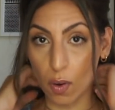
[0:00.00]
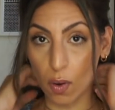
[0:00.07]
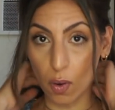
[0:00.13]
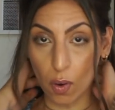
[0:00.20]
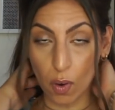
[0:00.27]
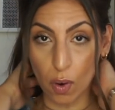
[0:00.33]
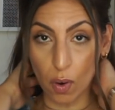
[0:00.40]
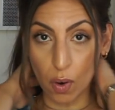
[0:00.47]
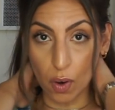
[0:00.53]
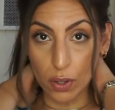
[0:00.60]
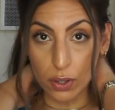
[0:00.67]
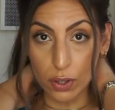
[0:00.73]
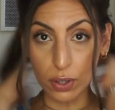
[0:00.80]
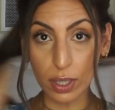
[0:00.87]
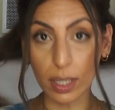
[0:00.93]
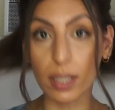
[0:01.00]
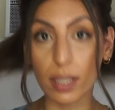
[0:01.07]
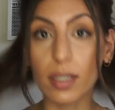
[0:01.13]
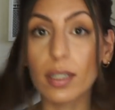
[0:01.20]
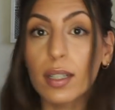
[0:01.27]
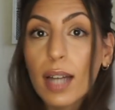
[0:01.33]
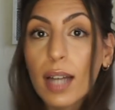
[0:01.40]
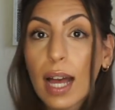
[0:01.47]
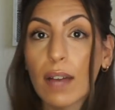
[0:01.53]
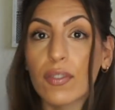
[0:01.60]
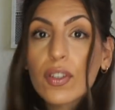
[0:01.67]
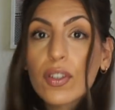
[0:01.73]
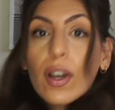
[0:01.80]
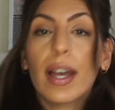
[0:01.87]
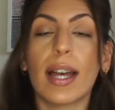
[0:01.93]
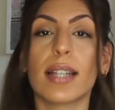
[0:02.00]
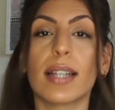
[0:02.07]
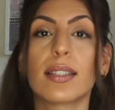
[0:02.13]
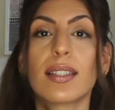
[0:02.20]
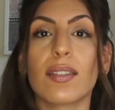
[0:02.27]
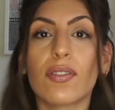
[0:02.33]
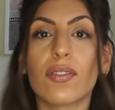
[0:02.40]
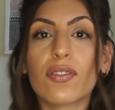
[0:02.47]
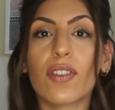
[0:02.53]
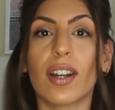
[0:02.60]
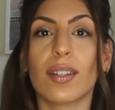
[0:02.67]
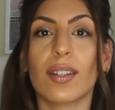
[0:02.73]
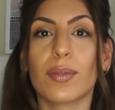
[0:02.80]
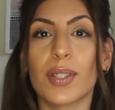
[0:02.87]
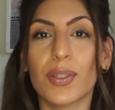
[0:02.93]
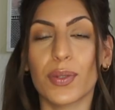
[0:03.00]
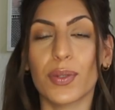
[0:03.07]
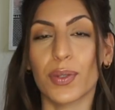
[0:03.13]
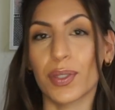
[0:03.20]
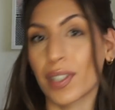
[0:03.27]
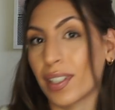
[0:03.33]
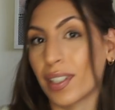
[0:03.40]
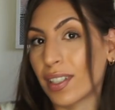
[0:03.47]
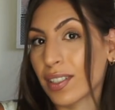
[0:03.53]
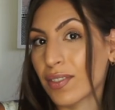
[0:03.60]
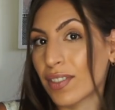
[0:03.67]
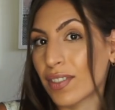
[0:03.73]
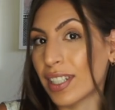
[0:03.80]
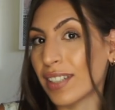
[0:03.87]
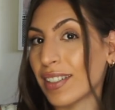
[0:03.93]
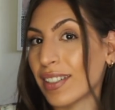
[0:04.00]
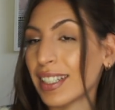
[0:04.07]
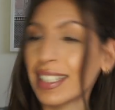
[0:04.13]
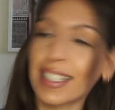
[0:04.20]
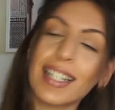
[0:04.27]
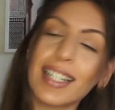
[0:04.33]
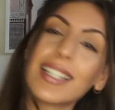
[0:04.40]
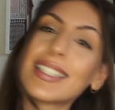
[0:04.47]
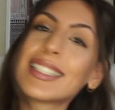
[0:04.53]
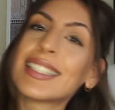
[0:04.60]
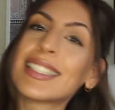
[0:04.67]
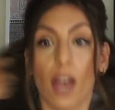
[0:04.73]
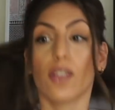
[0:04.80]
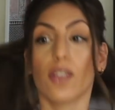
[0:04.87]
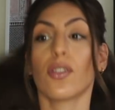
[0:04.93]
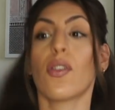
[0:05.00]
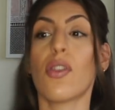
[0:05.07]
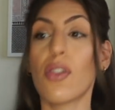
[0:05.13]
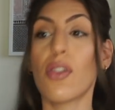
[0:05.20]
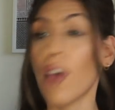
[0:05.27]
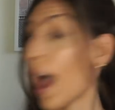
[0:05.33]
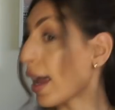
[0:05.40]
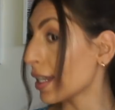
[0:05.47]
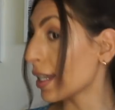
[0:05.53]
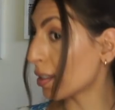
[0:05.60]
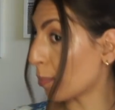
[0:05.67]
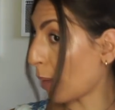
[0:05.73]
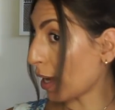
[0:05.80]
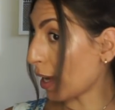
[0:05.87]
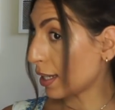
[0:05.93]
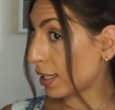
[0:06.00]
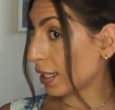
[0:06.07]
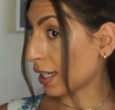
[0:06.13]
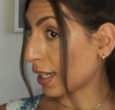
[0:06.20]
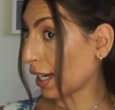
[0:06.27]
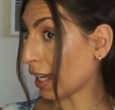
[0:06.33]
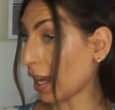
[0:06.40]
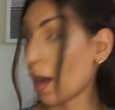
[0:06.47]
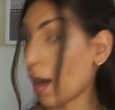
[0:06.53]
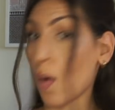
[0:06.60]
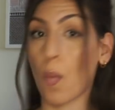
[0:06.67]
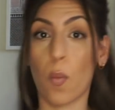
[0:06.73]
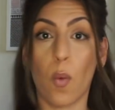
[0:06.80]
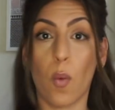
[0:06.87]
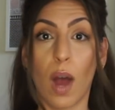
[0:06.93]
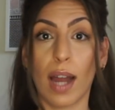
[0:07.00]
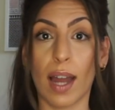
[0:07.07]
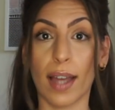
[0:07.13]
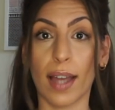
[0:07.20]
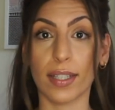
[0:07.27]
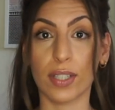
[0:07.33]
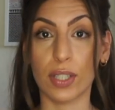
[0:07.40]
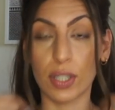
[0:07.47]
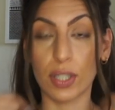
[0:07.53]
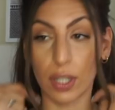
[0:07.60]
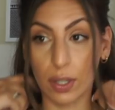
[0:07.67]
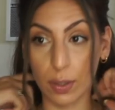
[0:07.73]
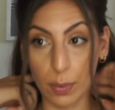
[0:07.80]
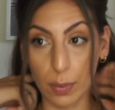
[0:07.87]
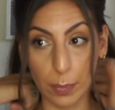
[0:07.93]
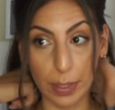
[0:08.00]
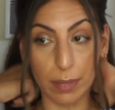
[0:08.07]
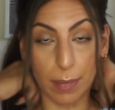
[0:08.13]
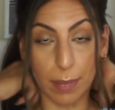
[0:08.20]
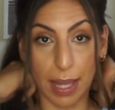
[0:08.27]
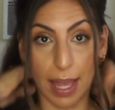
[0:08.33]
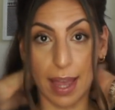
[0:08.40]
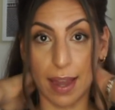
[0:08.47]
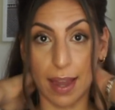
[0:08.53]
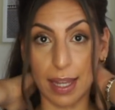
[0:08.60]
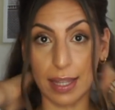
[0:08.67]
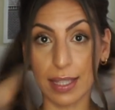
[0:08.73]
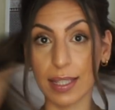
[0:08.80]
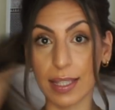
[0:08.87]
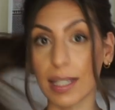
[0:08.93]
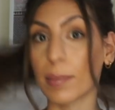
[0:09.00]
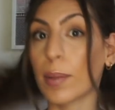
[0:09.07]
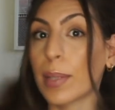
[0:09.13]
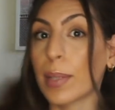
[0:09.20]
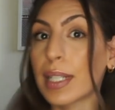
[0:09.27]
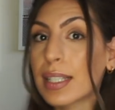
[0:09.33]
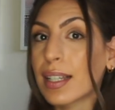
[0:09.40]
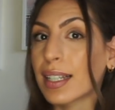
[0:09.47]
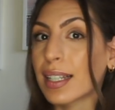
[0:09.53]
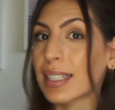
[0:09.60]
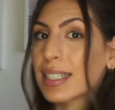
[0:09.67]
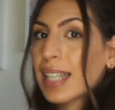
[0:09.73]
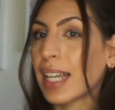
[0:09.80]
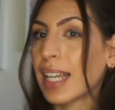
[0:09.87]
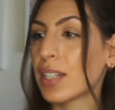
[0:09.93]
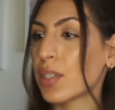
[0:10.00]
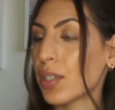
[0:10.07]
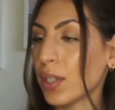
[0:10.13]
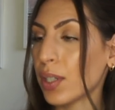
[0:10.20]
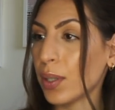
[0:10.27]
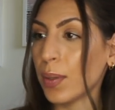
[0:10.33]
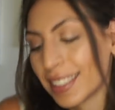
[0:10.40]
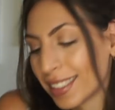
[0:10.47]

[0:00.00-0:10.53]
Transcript: or you can have your hair to the front, which also looks really nice. So that is basically what I like to do with my hair in the summer when it's like day 2.